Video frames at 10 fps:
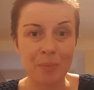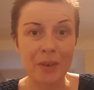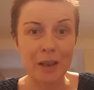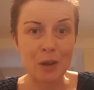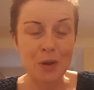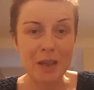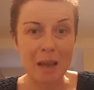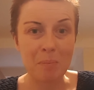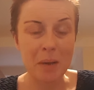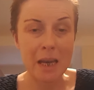the laws
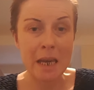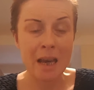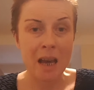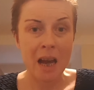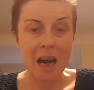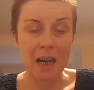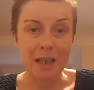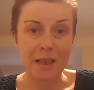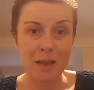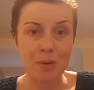that be
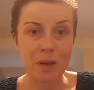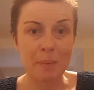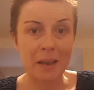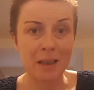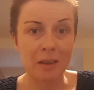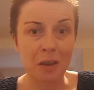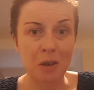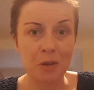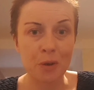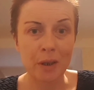are disrespecting the
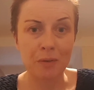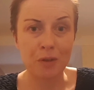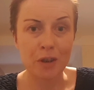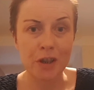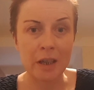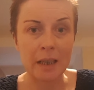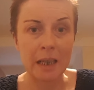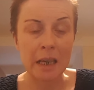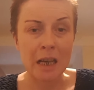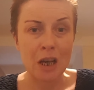country,
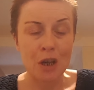unfortunately.